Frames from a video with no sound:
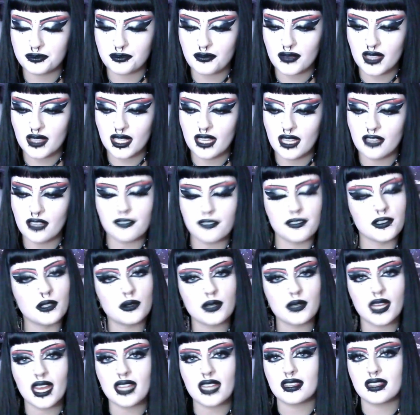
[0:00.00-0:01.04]
if you
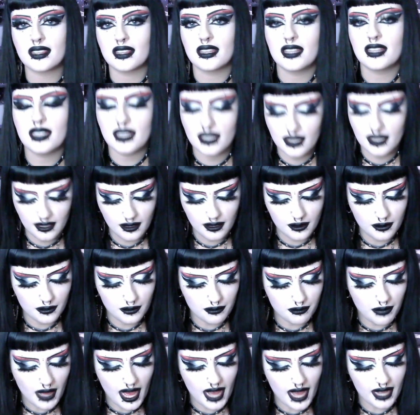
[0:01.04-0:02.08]
get the
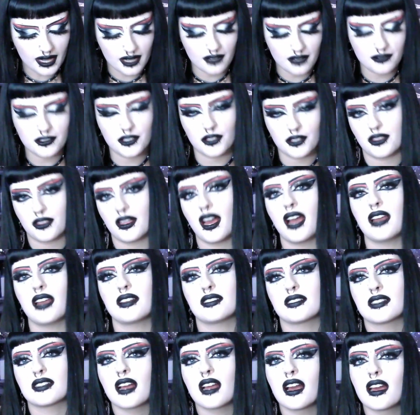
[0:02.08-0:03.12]
back of your
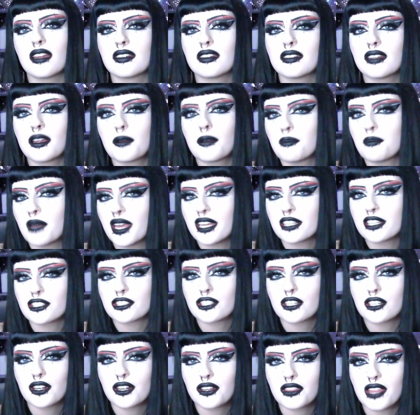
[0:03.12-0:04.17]
thighs done, make
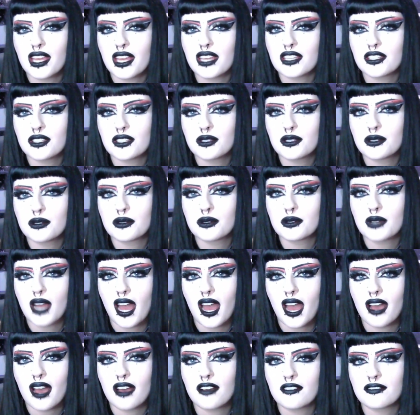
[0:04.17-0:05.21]
sure that you
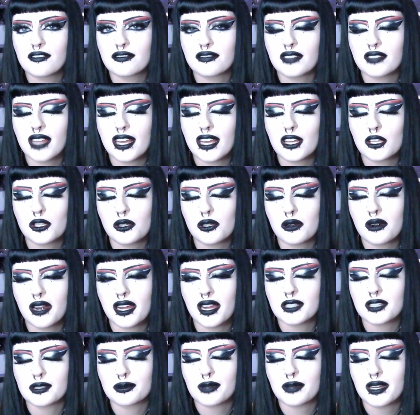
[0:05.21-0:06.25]
have, like,
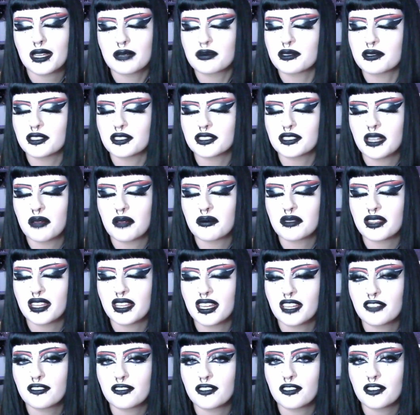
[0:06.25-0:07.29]
Clorox wipes or
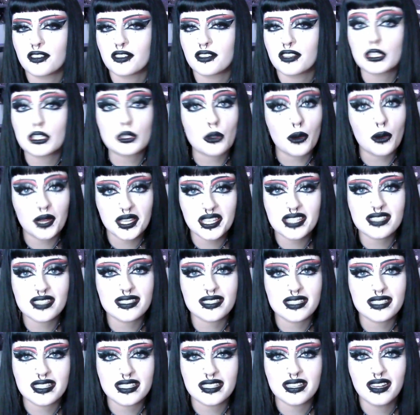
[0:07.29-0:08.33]
something for the toilet
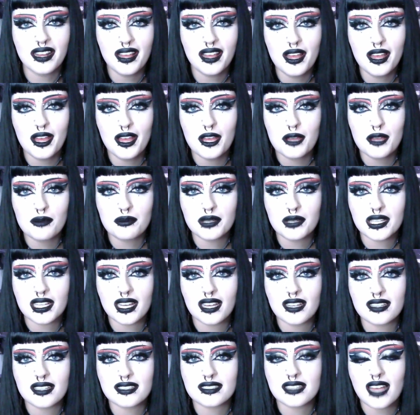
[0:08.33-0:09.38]
seat,
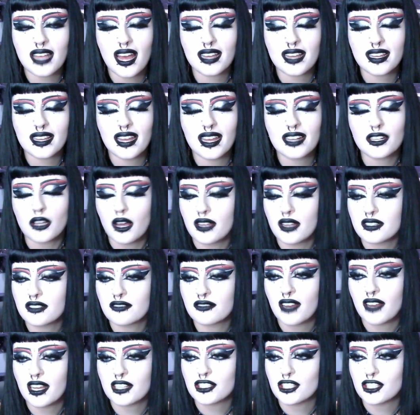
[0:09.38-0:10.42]
because that can cause
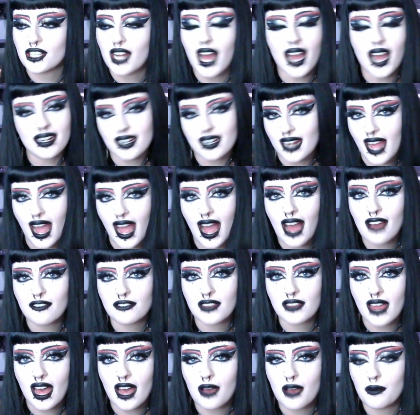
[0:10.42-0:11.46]
infection. I didn't have
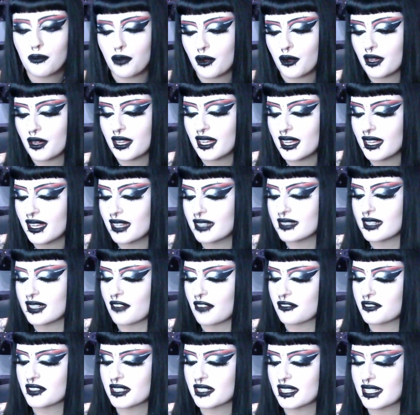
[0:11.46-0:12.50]
that, but it
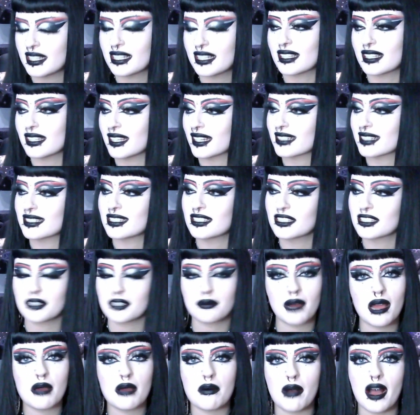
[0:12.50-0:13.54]
definitely clicked into
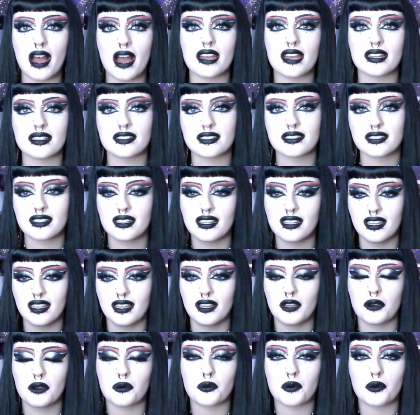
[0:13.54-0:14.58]
my mind
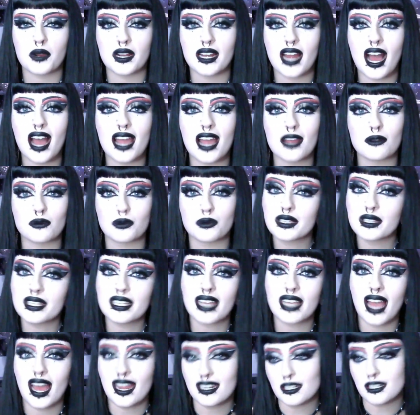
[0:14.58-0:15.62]
when I really
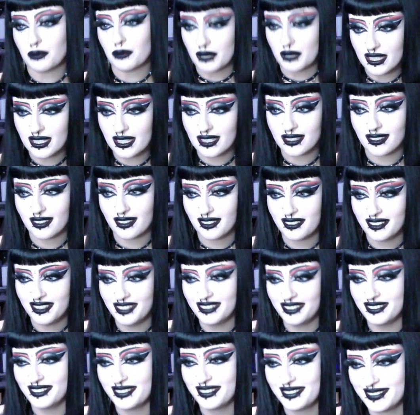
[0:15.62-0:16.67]
had to pee.
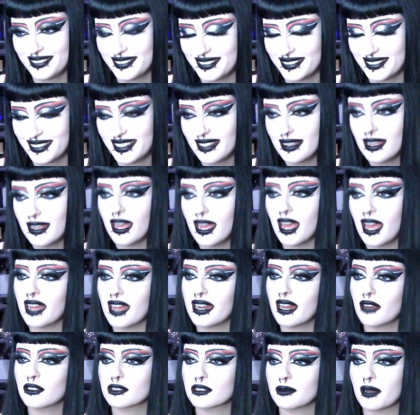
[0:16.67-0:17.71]
And
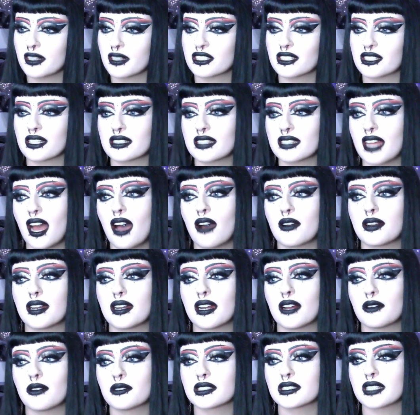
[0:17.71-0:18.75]
I was about to sit down, and
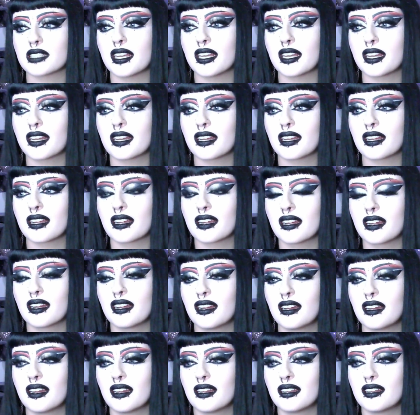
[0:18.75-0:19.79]
I was like,
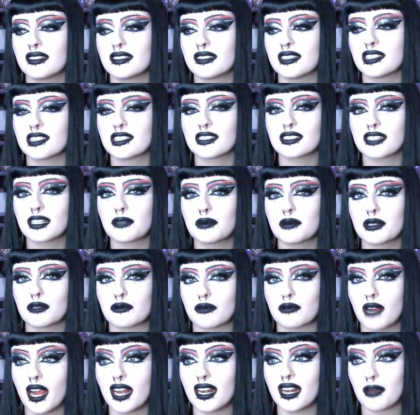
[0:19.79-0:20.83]
this is going to be
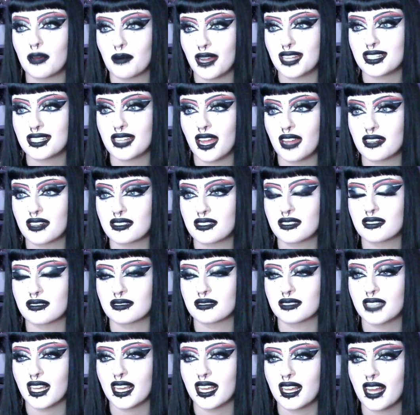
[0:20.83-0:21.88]
right on my tattoo.
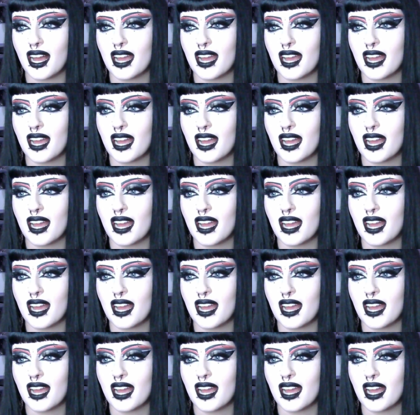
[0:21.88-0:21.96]
Like,